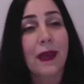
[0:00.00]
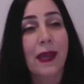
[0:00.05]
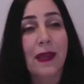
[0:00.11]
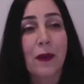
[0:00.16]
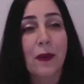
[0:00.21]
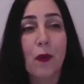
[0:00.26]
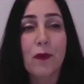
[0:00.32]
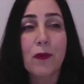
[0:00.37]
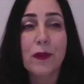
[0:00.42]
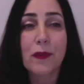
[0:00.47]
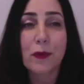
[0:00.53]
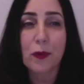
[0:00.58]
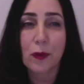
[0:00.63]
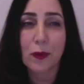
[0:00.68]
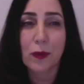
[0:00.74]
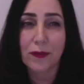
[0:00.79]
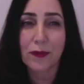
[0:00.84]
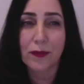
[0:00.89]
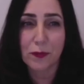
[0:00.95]
And over the
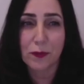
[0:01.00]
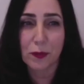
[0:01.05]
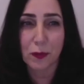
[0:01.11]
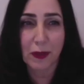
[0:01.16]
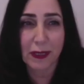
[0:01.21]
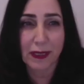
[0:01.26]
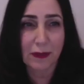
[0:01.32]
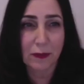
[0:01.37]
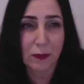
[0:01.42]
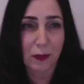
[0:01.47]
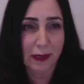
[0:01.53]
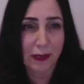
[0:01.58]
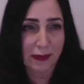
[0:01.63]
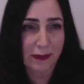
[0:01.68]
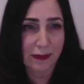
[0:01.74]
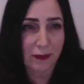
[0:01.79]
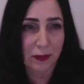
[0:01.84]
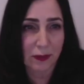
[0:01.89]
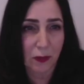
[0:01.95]
course of
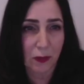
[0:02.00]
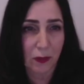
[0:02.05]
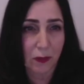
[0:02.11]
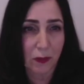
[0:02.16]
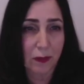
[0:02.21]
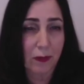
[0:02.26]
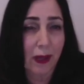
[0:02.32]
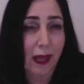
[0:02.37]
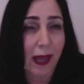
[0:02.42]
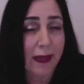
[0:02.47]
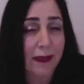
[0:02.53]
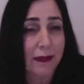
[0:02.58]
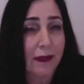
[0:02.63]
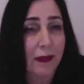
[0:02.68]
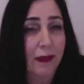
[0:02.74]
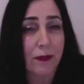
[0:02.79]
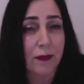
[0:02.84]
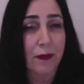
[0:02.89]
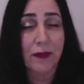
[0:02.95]
2022, we will add
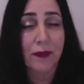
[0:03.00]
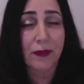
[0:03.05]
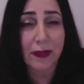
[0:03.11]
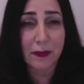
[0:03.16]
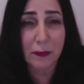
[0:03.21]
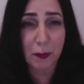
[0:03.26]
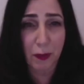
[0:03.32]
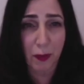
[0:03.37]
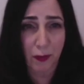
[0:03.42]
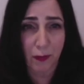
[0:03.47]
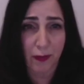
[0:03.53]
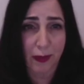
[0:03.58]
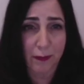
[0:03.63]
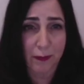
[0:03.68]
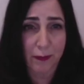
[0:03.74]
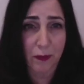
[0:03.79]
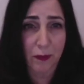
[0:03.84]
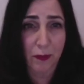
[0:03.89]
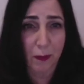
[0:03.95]
another six
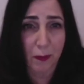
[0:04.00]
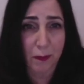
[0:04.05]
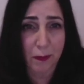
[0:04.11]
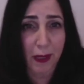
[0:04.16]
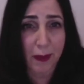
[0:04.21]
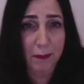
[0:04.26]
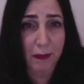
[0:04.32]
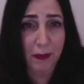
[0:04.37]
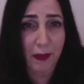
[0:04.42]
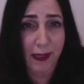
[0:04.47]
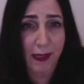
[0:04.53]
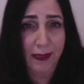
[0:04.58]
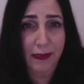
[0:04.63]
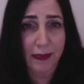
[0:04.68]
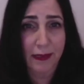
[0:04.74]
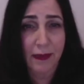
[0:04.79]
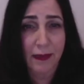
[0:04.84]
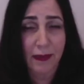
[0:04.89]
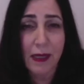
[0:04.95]
programs to our pipeline,